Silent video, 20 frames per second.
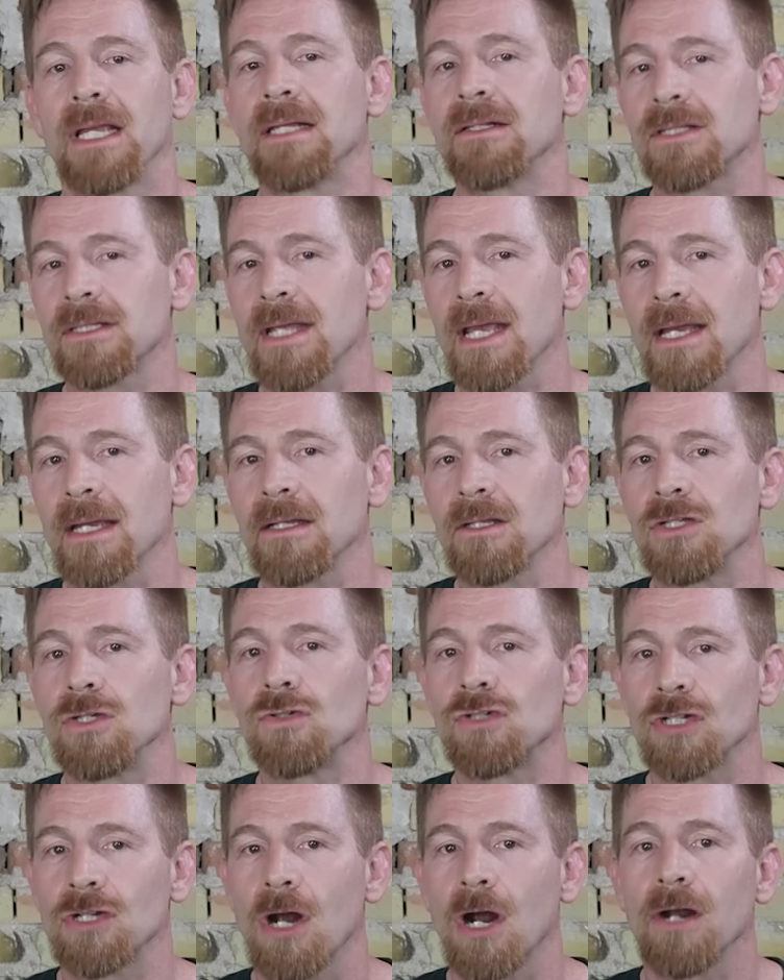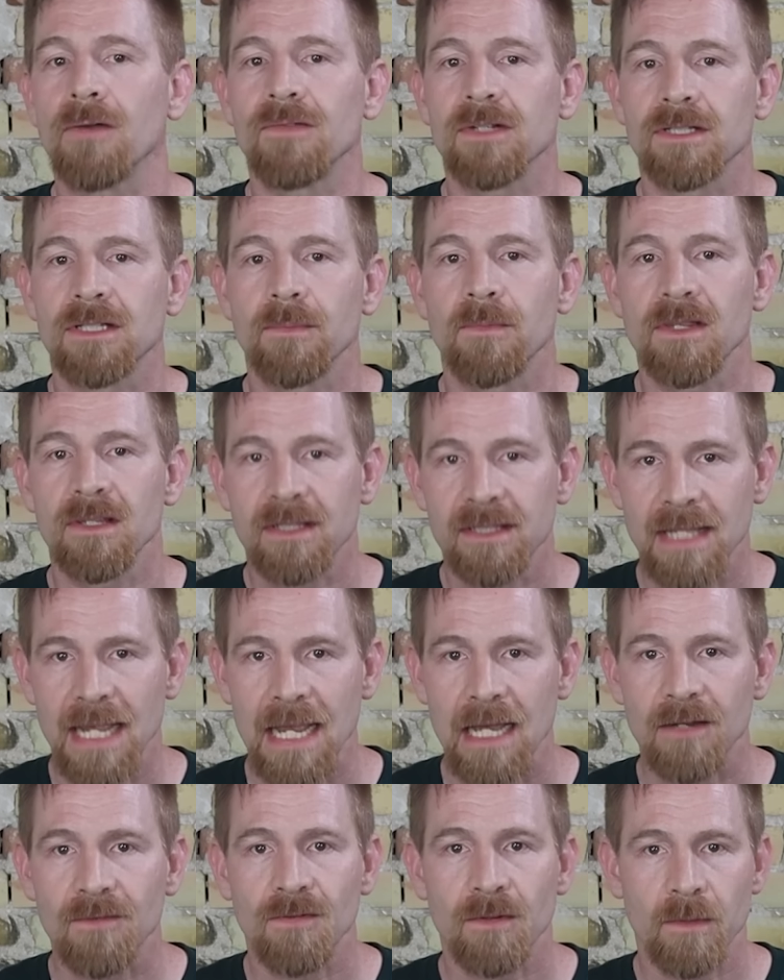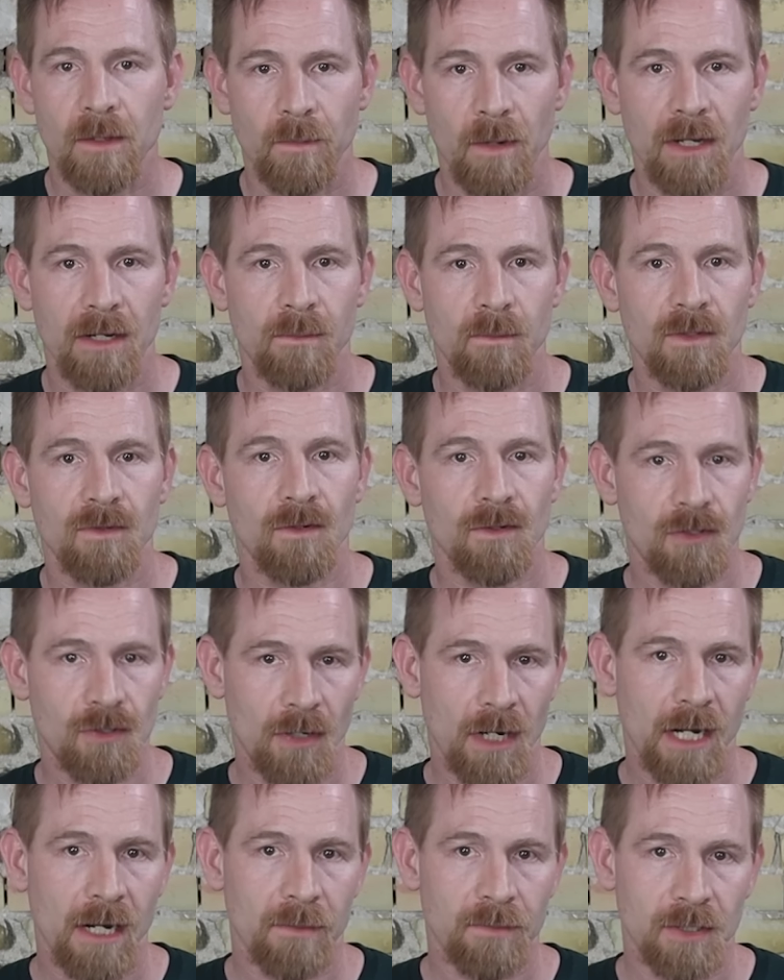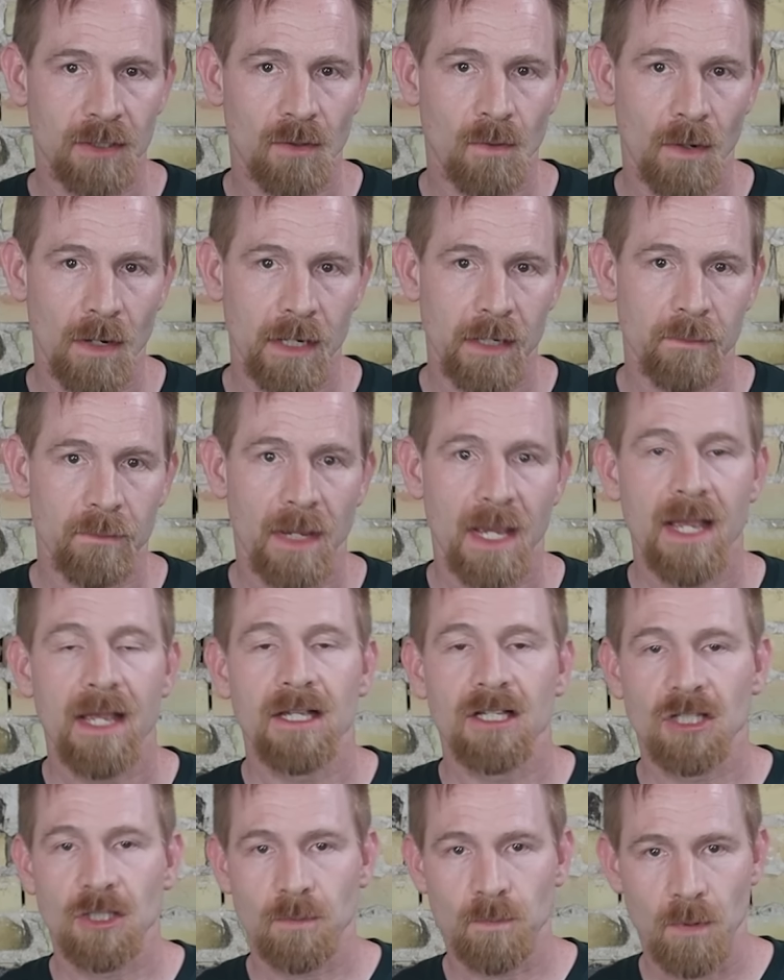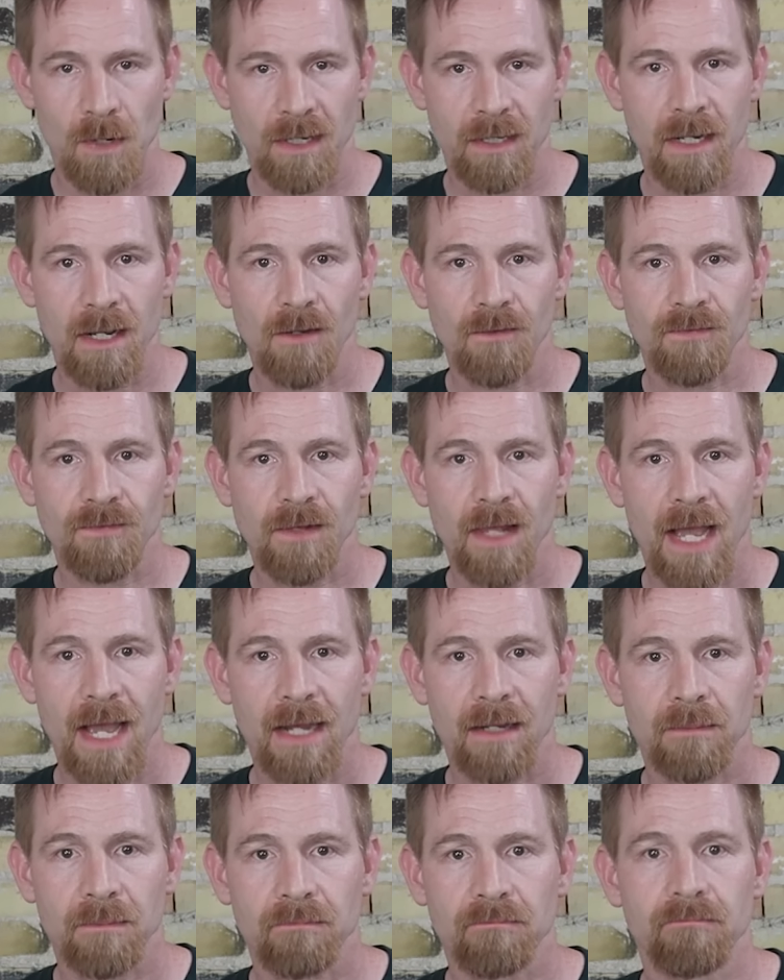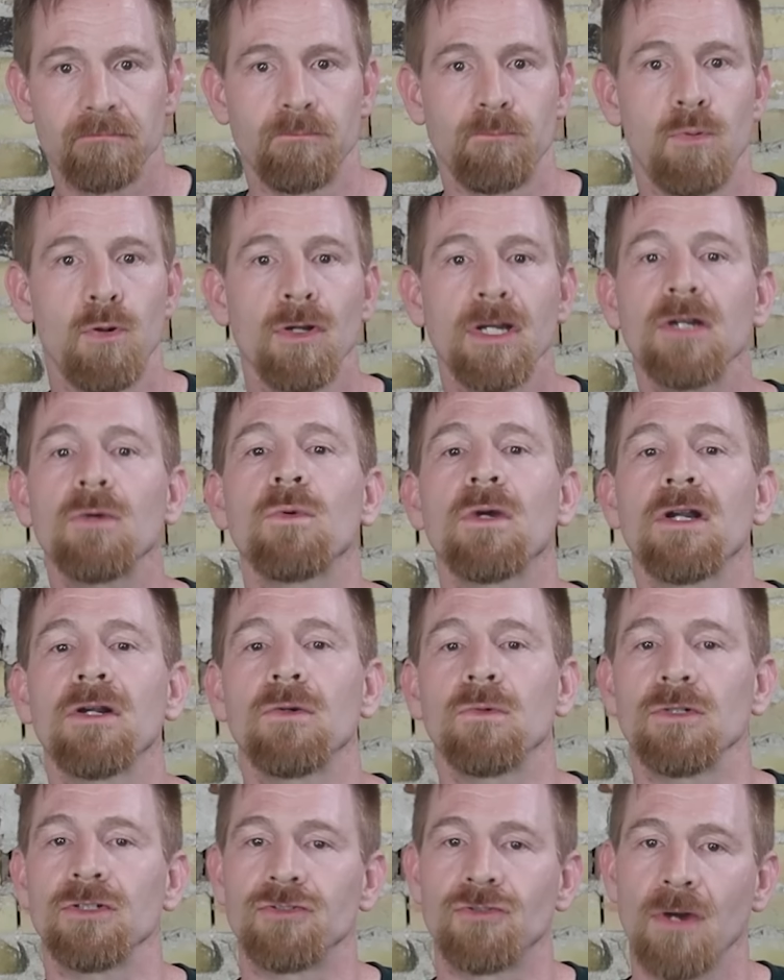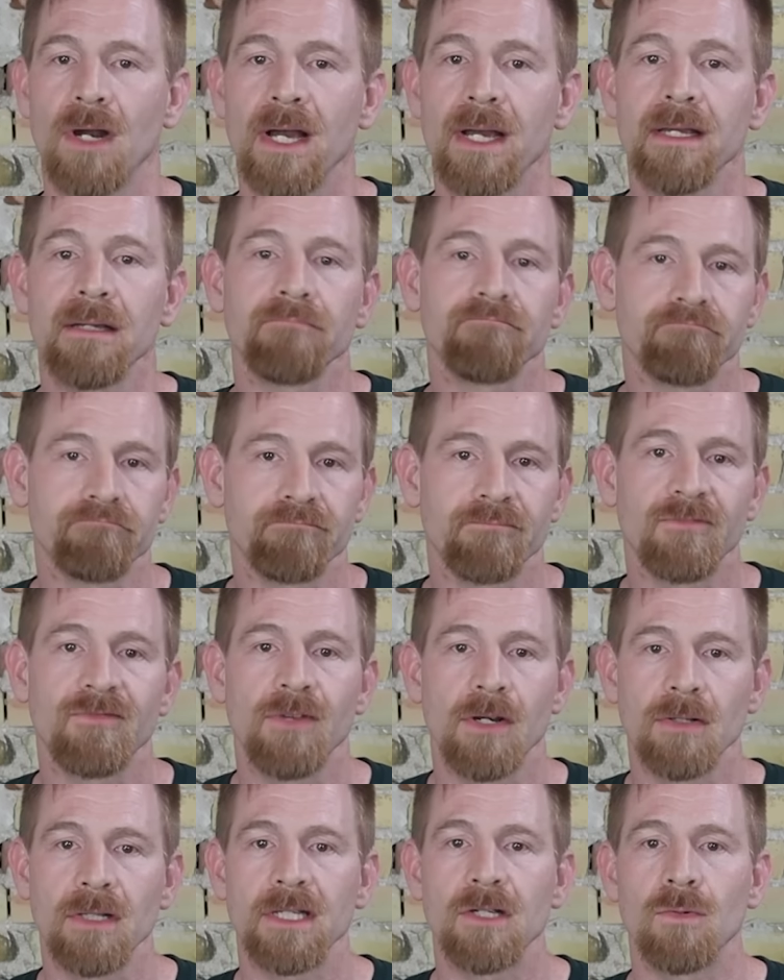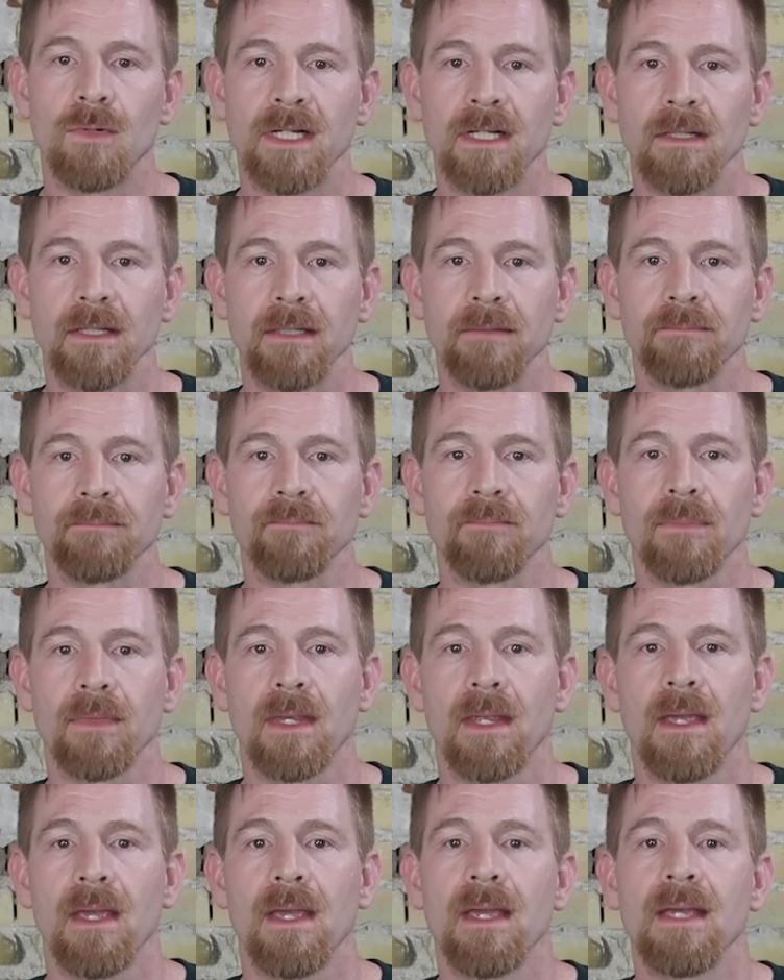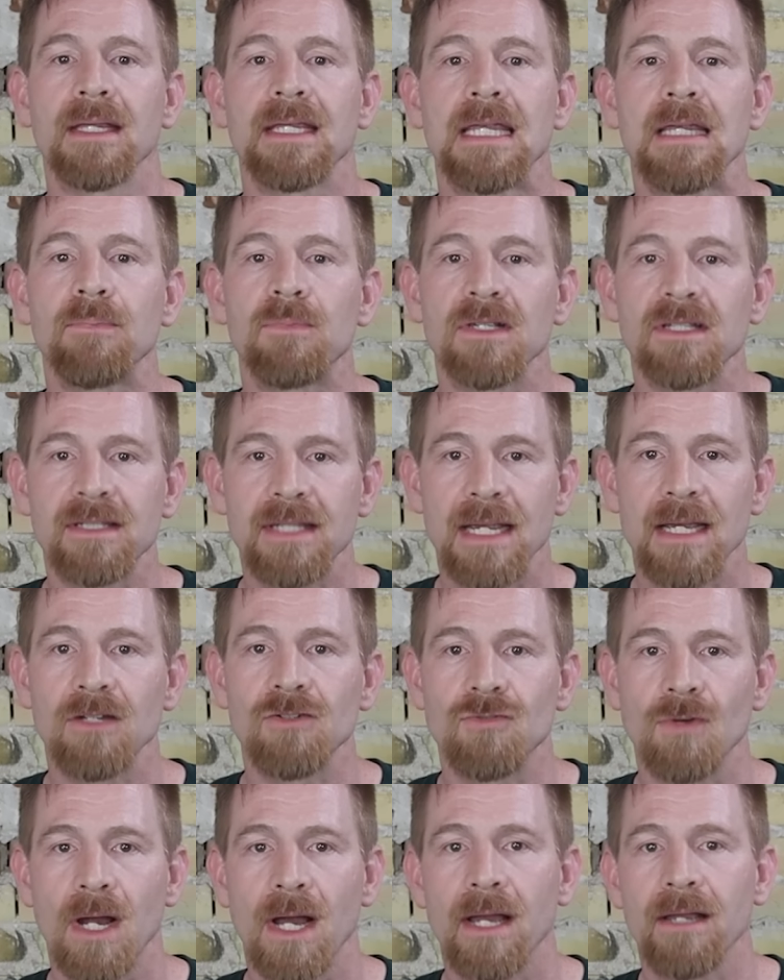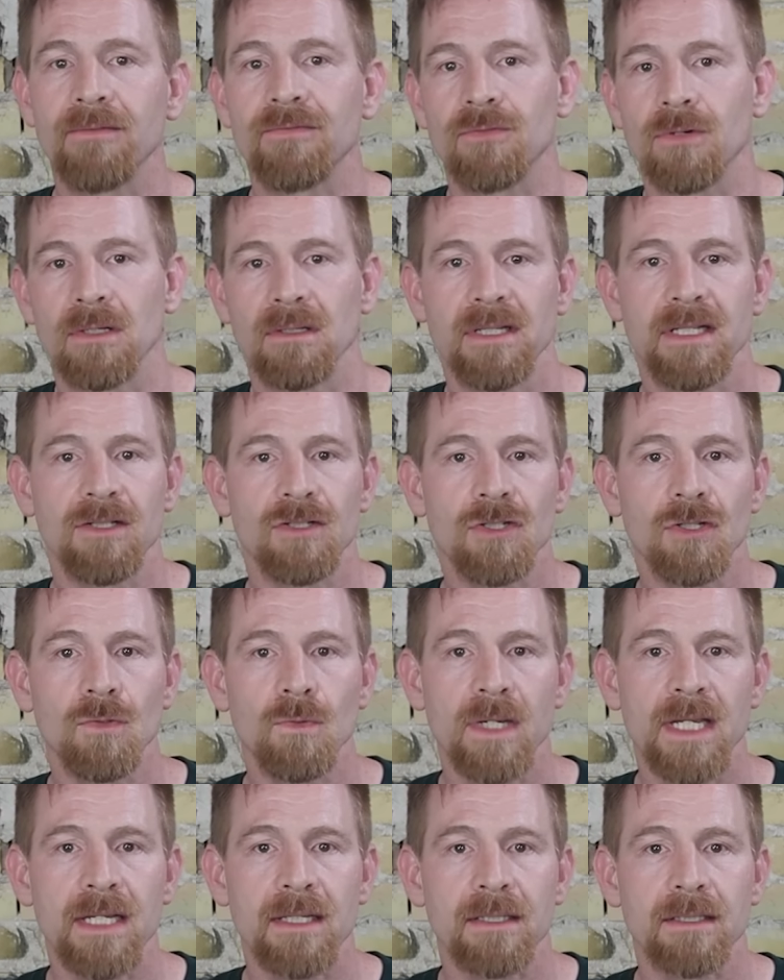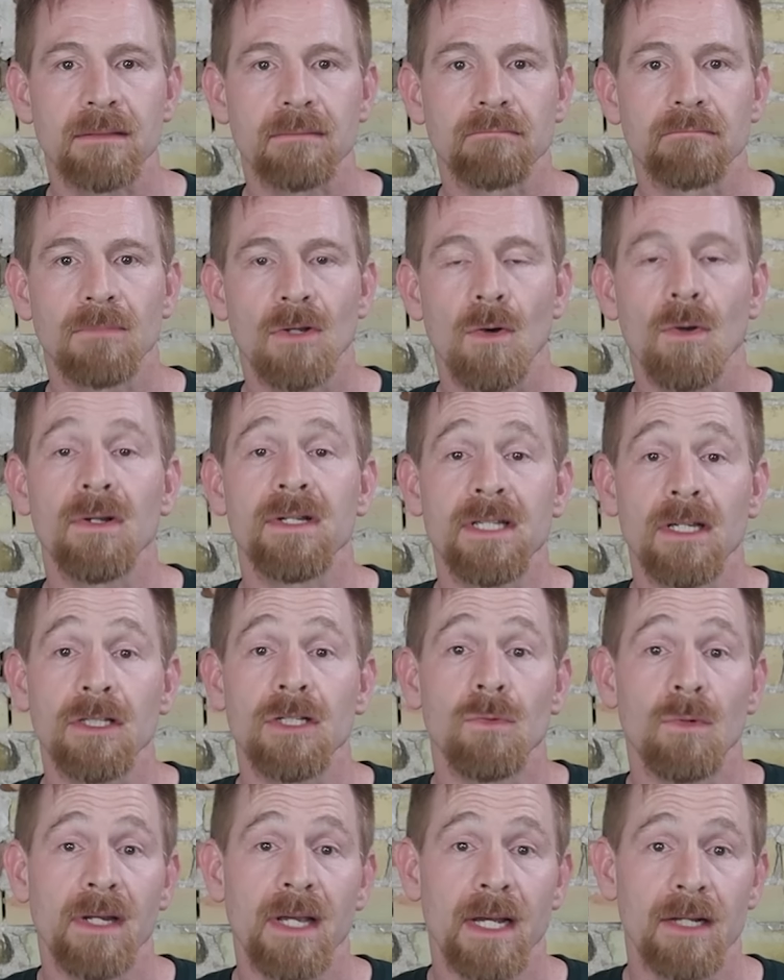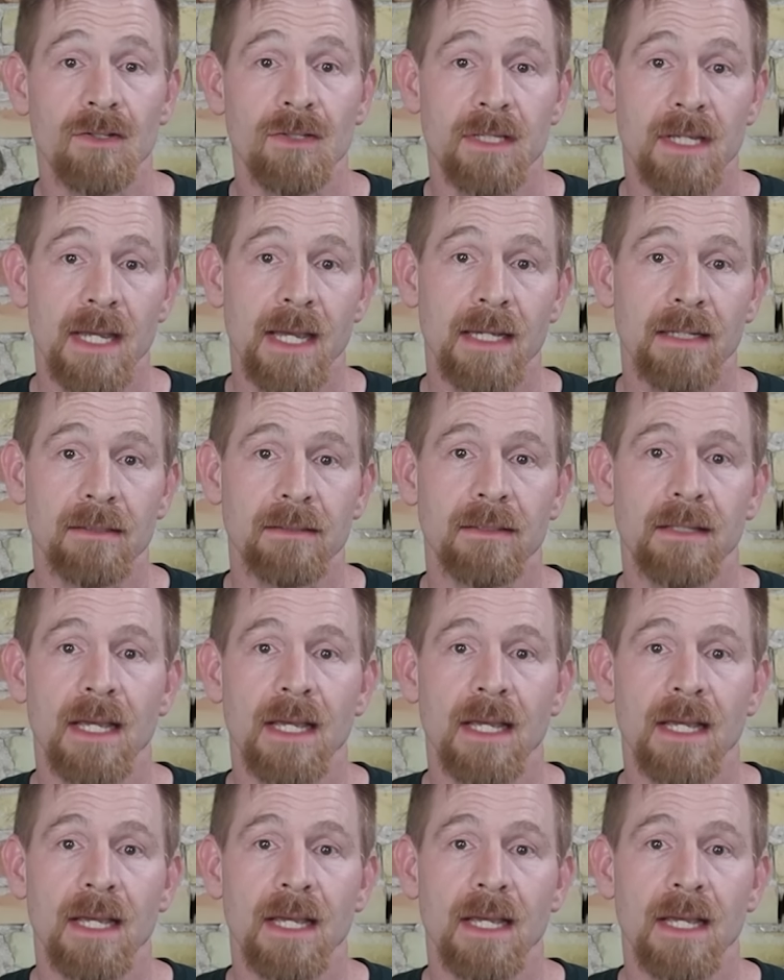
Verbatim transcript: Instead, you should harvest some of the sand from the bottom of your triops aquarium, spread it out flat, put it where it will dry fairly quickly. Keep the sand dry for at least two weeks or until you want to hatch the eggs.